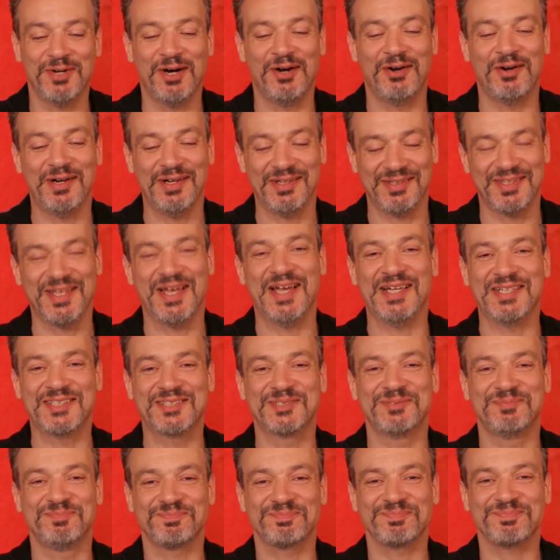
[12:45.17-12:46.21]
All right,
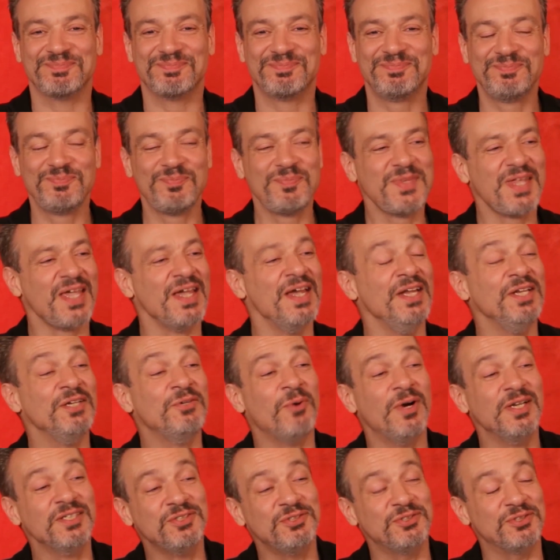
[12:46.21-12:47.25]
thanks.
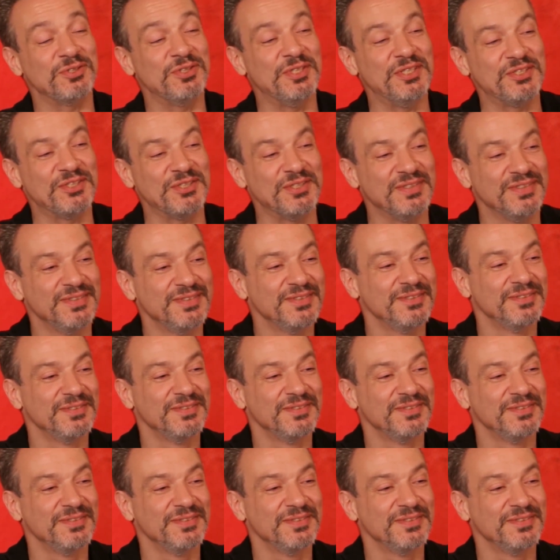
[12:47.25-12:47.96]
Any questions, Alicia?